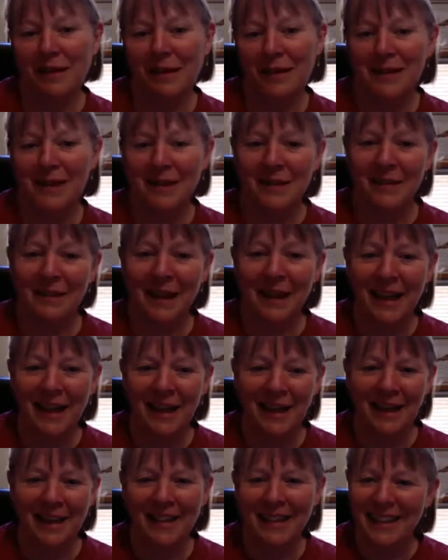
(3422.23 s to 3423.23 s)
So
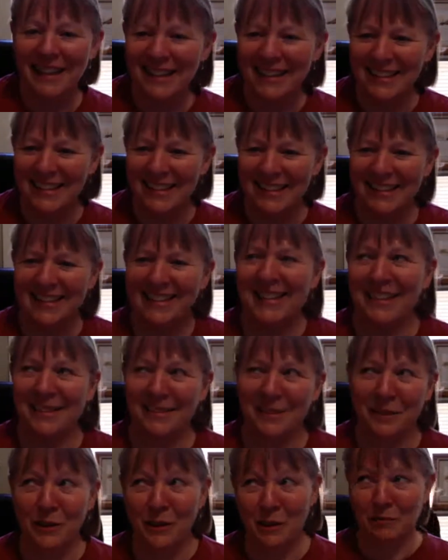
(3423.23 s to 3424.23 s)
yay.
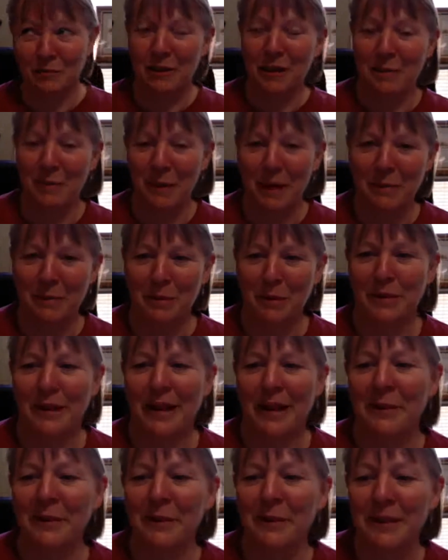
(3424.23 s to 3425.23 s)
I've got 3 people
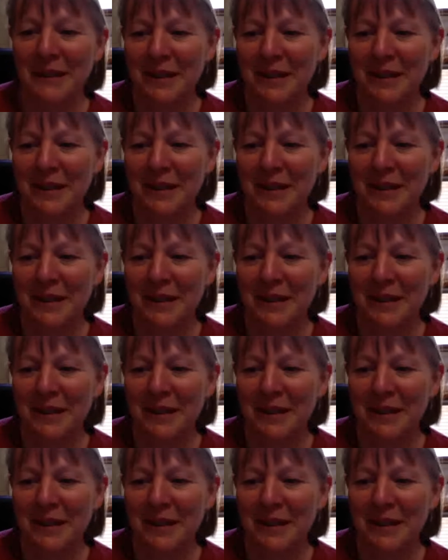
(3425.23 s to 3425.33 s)
now.